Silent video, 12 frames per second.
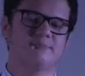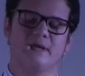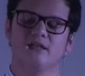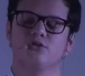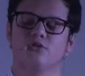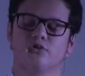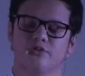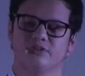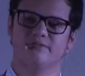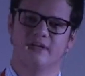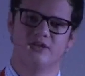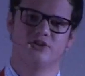is spent on
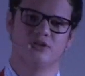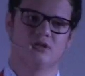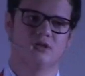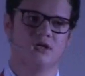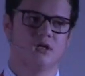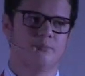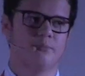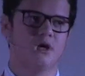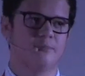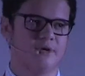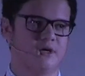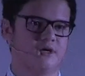conservation
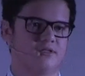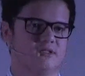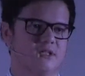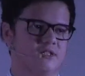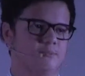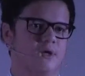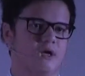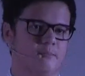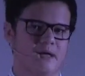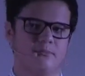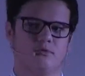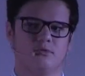per bird as per
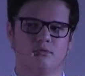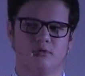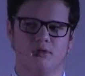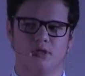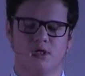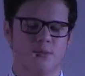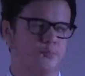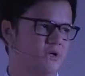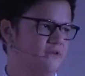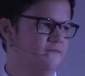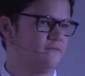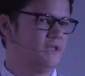mammal.
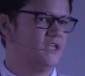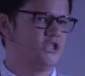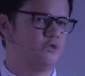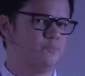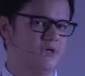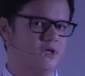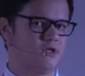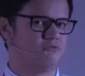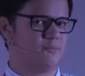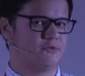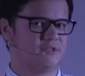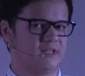But if each bird
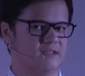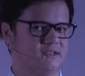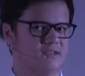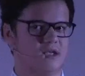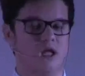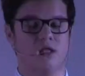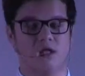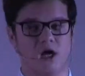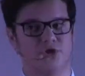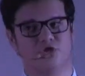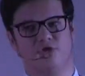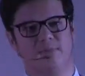represents a
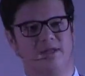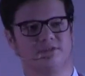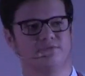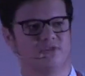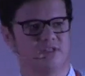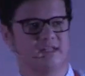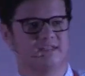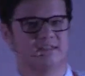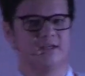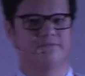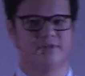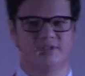larger amount of genetic
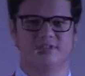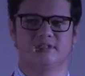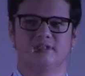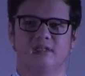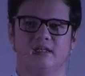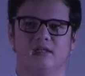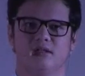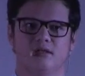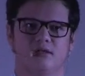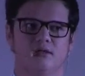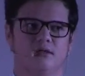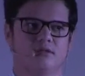diversity,
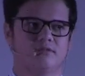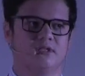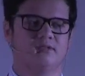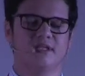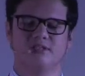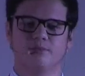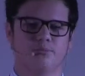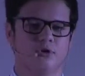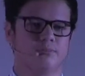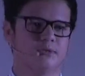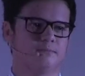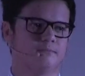then that's a
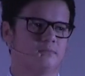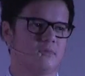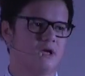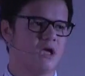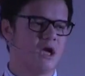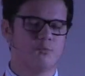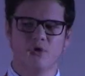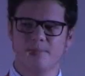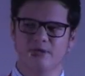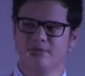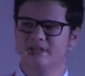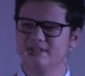problem. And what
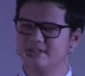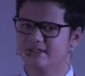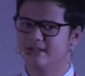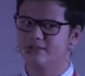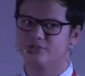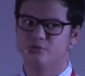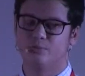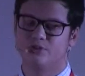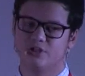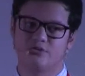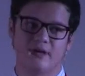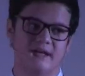about insects,
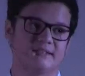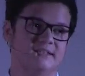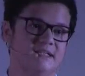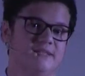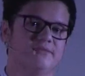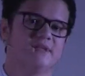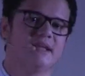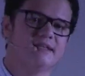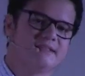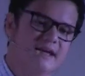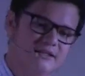which attract even less